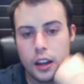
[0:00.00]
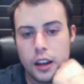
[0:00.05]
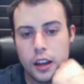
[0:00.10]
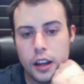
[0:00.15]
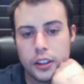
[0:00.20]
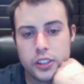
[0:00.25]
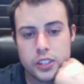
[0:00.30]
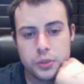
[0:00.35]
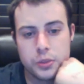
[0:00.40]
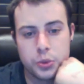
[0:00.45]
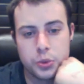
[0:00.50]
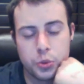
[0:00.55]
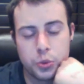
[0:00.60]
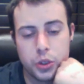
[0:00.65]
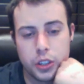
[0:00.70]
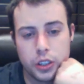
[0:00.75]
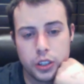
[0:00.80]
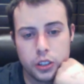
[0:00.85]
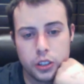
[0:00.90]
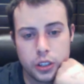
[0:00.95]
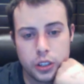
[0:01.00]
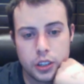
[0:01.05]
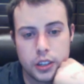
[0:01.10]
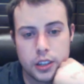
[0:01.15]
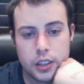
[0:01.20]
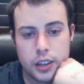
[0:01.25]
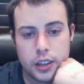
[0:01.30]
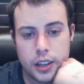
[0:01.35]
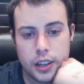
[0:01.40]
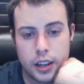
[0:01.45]
it doesn't even really look
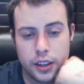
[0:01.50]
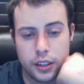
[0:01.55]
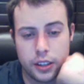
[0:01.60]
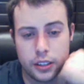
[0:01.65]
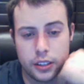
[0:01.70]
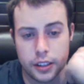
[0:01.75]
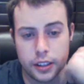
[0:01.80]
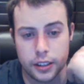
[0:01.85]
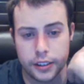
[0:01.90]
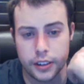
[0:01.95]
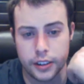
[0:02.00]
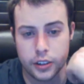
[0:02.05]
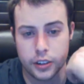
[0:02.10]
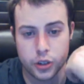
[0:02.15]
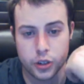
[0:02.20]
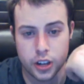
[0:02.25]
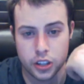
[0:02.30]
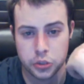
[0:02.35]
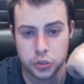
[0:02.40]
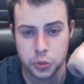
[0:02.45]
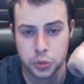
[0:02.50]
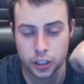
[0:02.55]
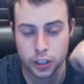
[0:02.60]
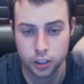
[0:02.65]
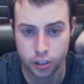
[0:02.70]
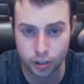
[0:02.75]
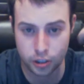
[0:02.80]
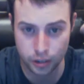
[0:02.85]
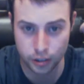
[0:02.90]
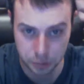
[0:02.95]
like I had a hair transplant
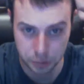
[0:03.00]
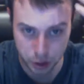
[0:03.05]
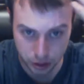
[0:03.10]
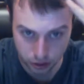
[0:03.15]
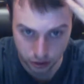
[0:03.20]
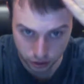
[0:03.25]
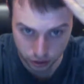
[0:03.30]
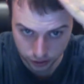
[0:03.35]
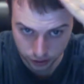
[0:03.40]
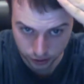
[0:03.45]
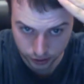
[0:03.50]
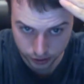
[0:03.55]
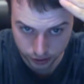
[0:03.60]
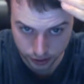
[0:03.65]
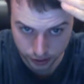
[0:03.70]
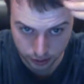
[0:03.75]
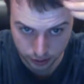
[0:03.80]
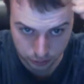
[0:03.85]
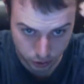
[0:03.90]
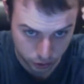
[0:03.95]
at all. I mean, it just looks like I'm